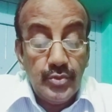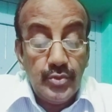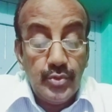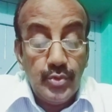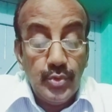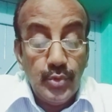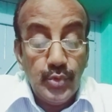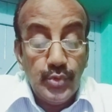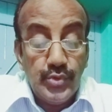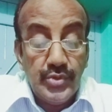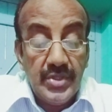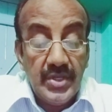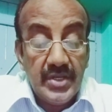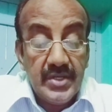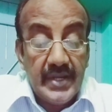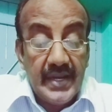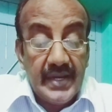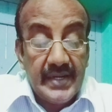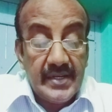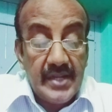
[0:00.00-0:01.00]
Choose the
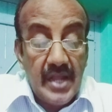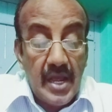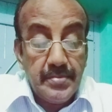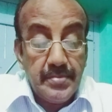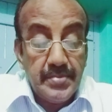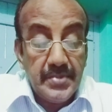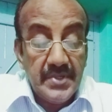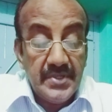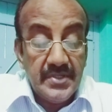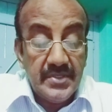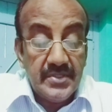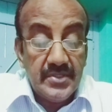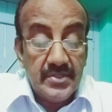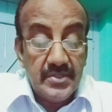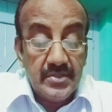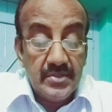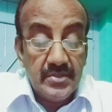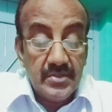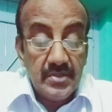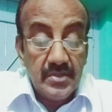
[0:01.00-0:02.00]
correct options.
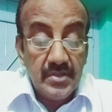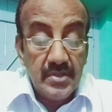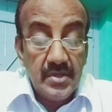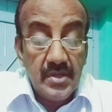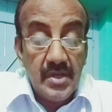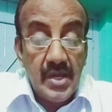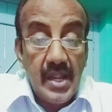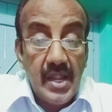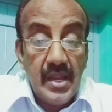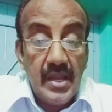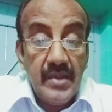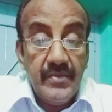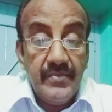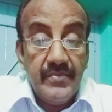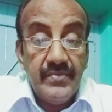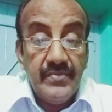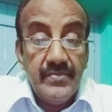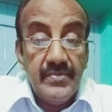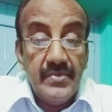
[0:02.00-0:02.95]
I leave